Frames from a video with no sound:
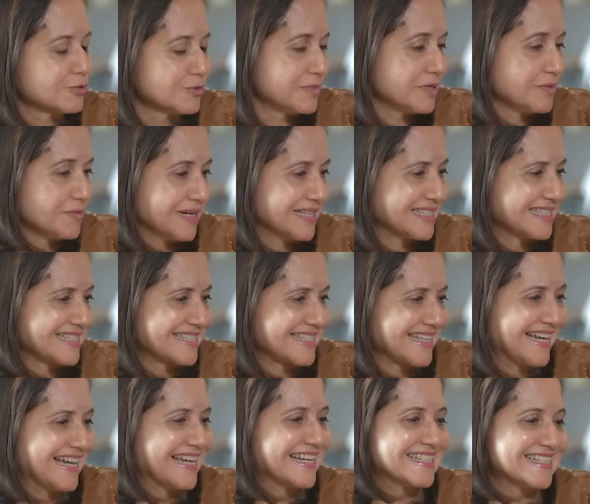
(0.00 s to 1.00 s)
told me once
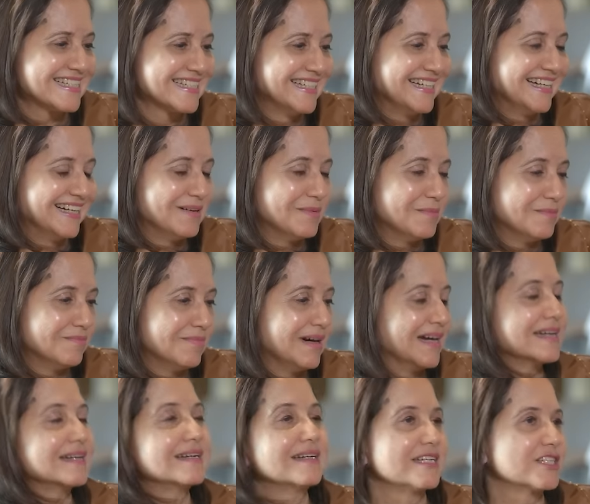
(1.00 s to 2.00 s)
that
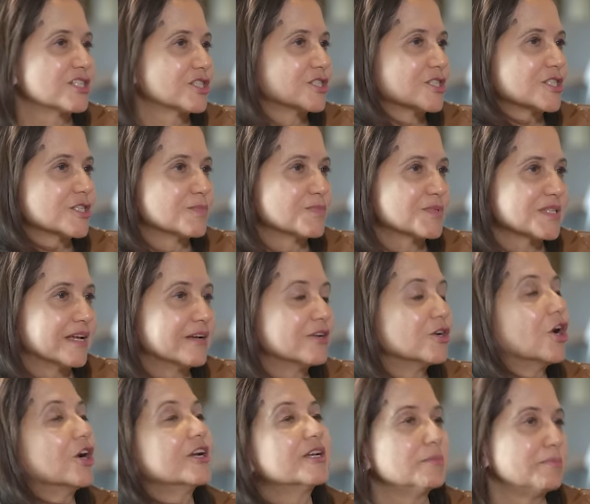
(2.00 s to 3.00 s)
my relationships are
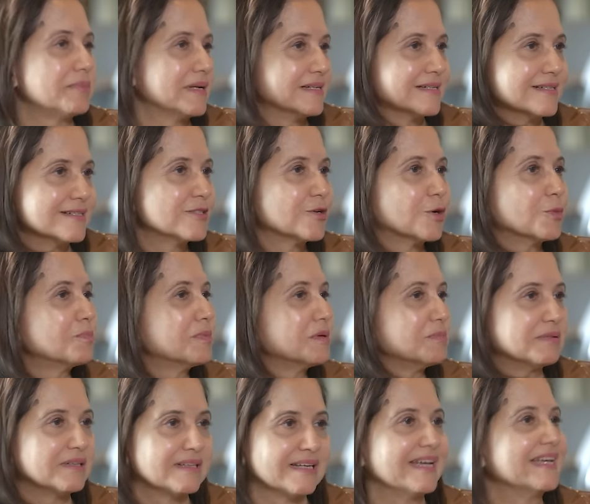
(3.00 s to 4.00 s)
not dependent on
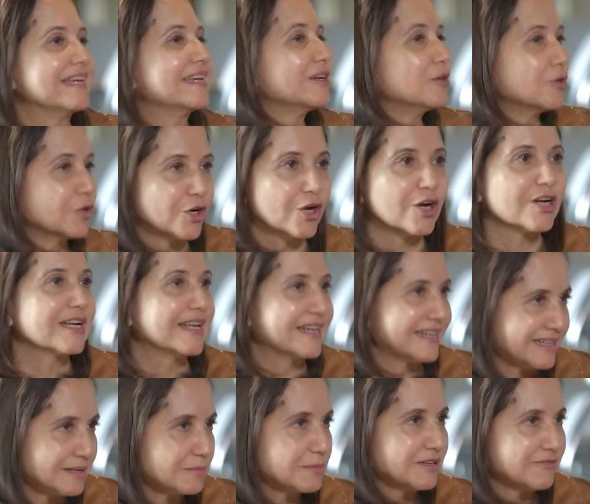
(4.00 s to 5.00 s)
people liking or not
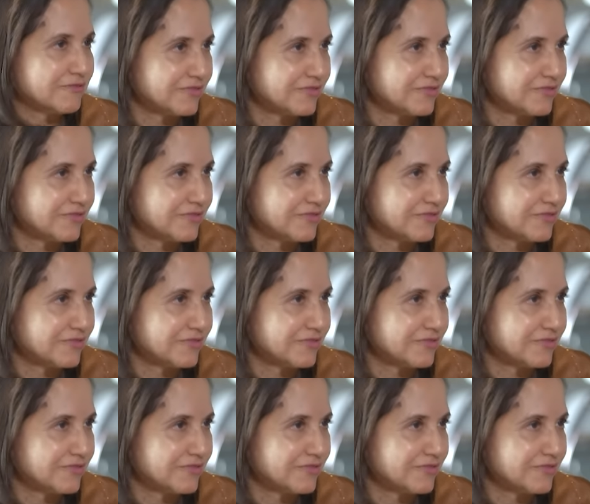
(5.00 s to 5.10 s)
liking my